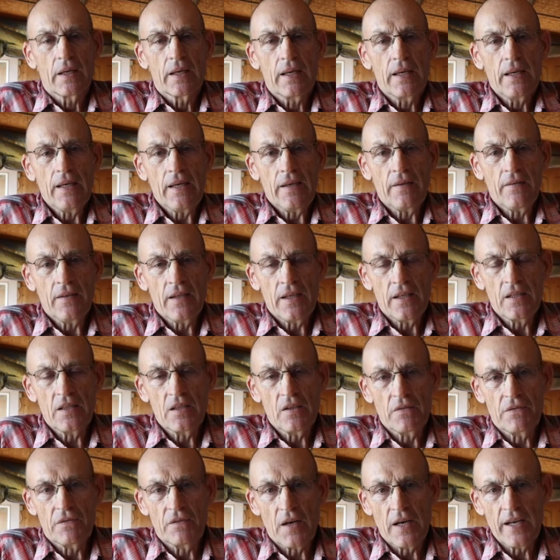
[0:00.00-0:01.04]
And then the
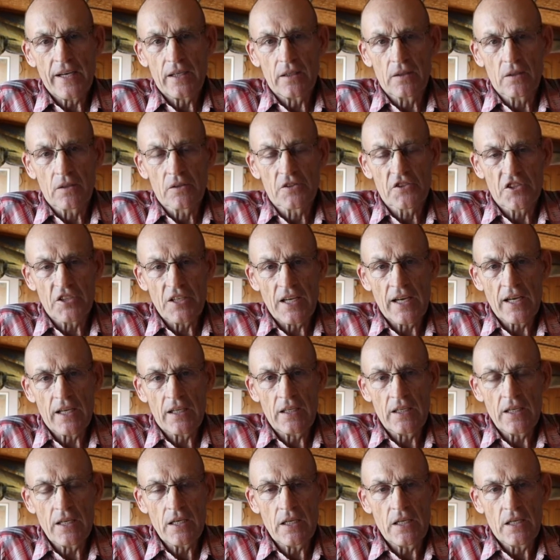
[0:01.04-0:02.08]
final
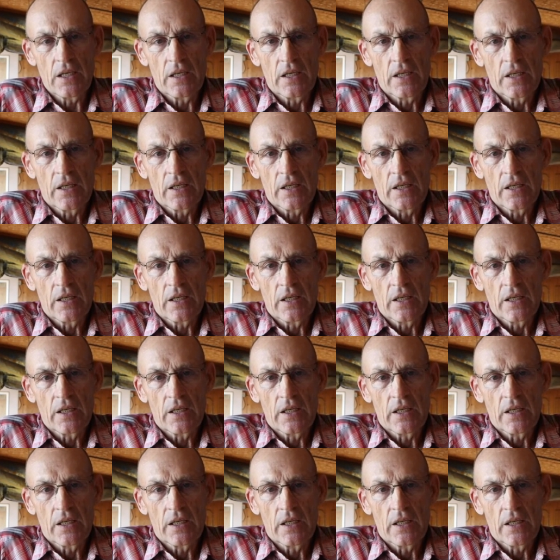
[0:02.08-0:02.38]
sanding